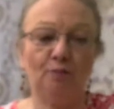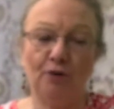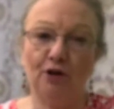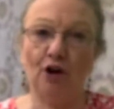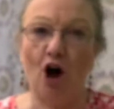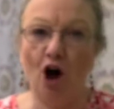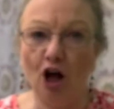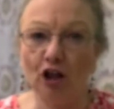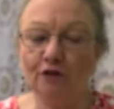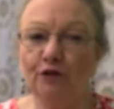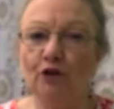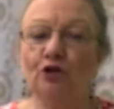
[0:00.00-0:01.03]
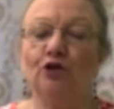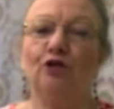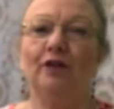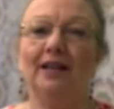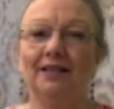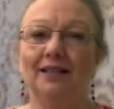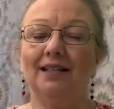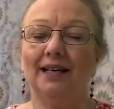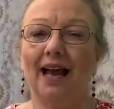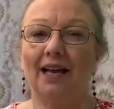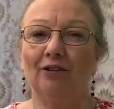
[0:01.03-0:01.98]
put all of your trees
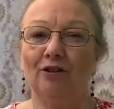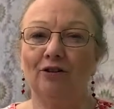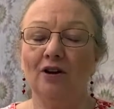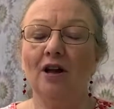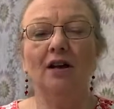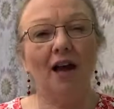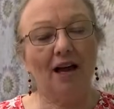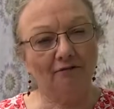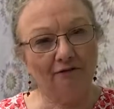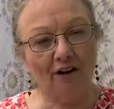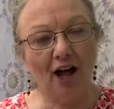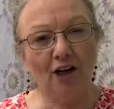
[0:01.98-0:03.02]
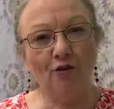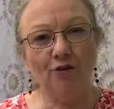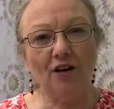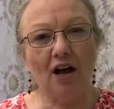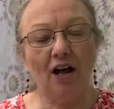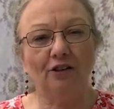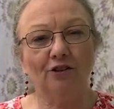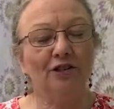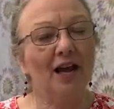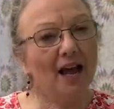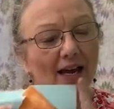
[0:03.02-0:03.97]
together and follow the colors
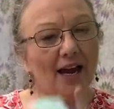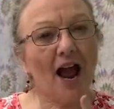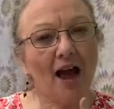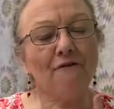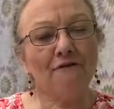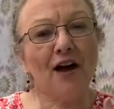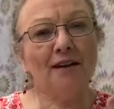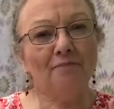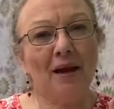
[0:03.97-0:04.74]
and have fun